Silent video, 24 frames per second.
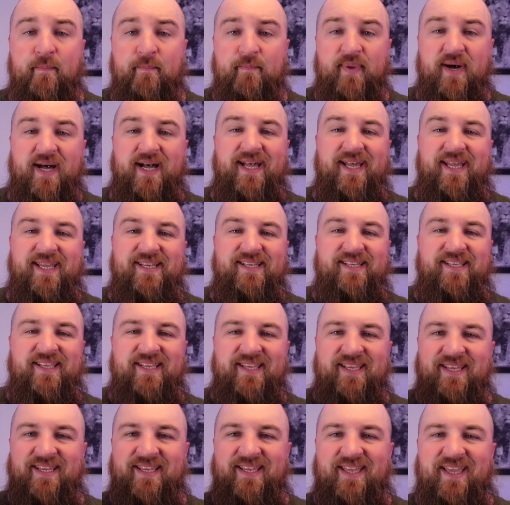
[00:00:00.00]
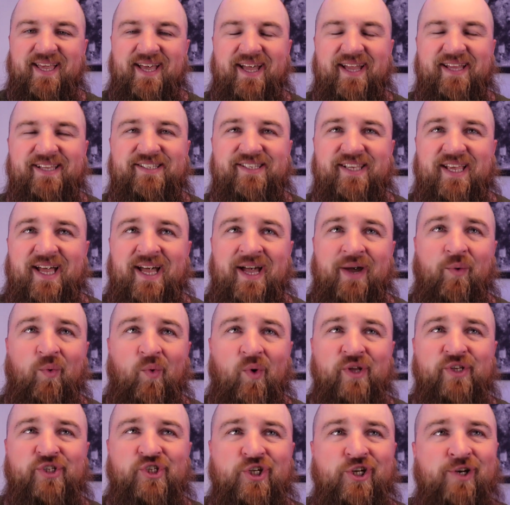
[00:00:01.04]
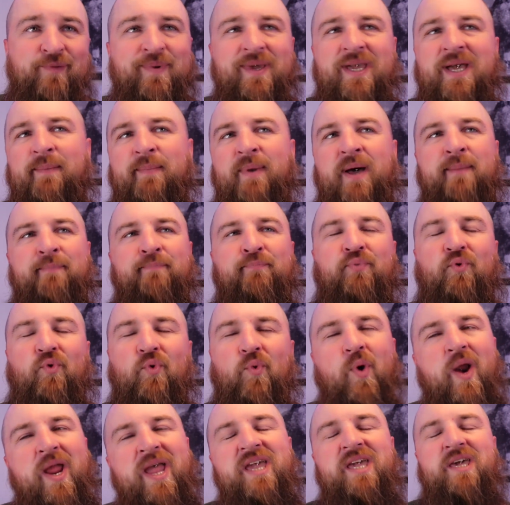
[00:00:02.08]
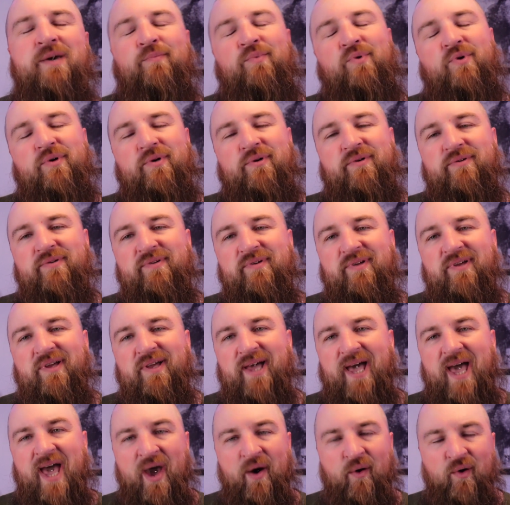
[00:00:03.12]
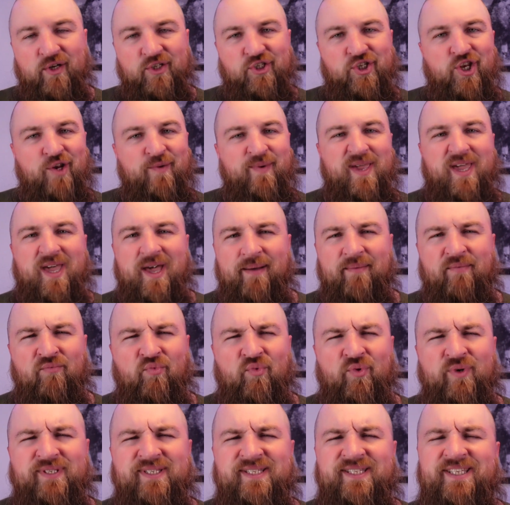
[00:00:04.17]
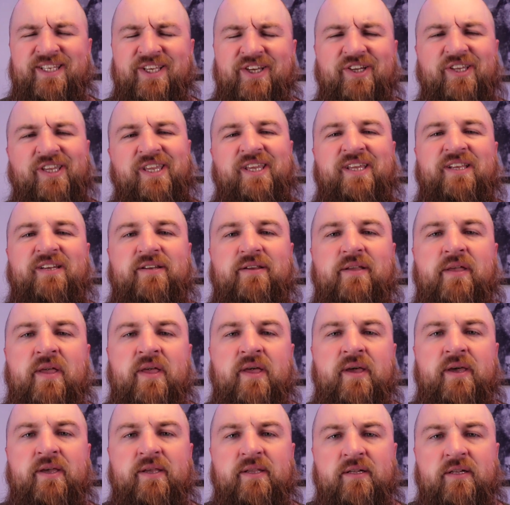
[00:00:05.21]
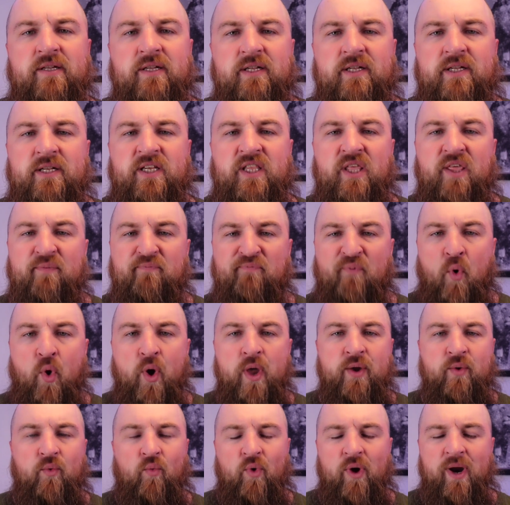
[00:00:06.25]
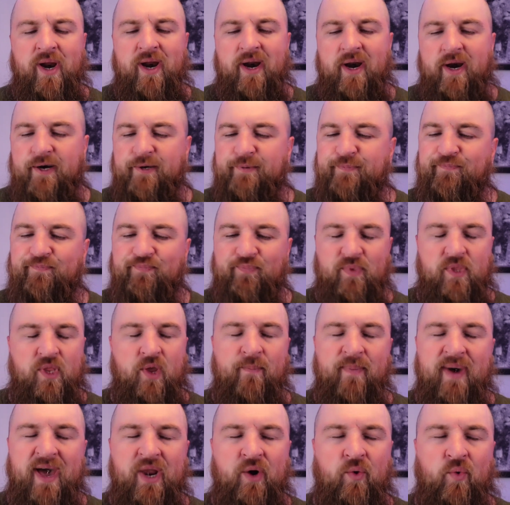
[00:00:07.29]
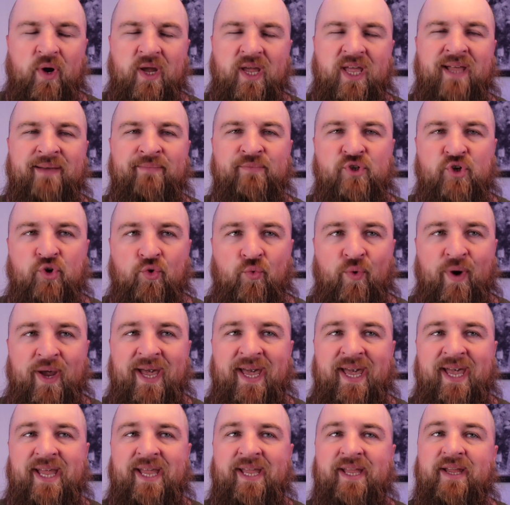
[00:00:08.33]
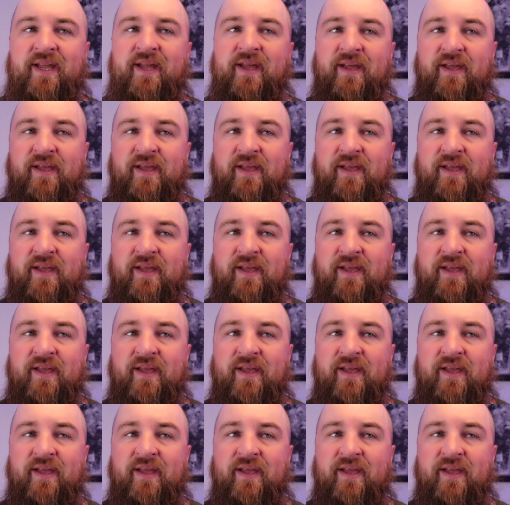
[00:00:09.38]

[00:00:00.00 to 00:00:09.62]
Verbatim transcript: But guys, I want you to become unbreakable. I want you to become resilient to the point where no matter what comes your way,